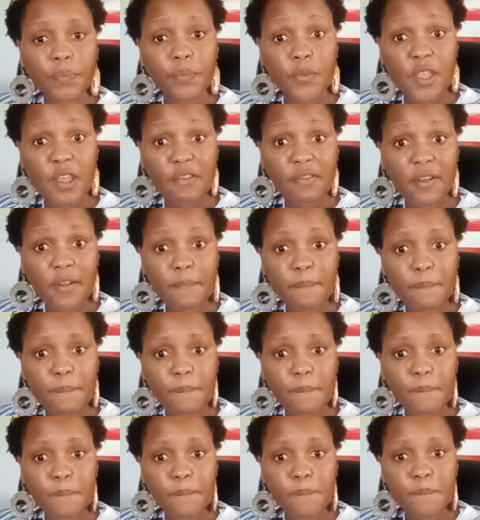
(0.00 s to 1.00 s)
Yeah.
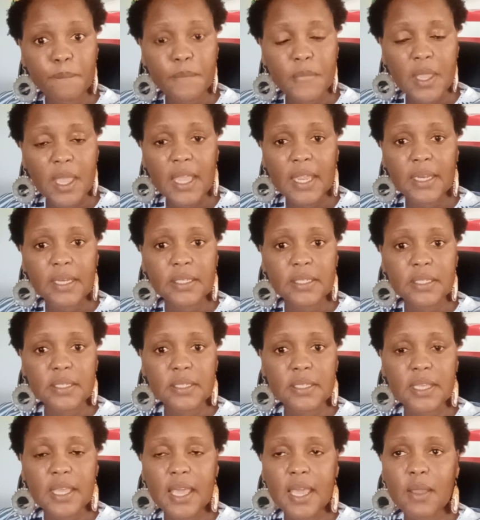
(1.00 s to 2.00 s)
And
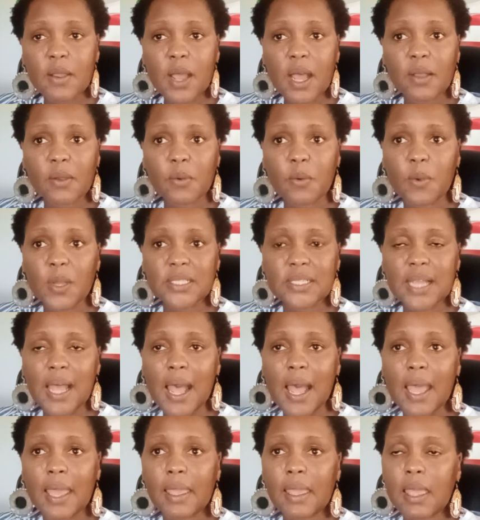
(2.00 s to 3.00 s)
here uh, was
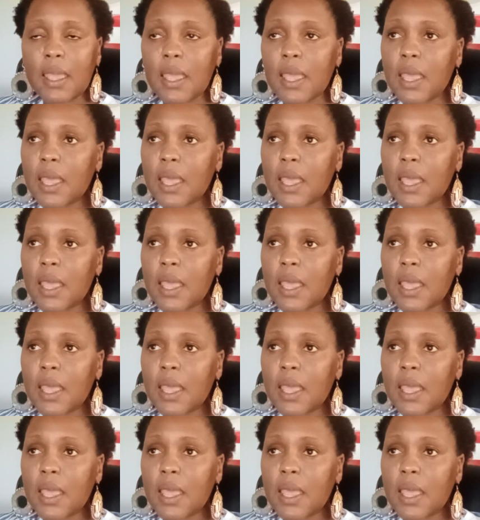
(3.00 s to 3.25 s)
I.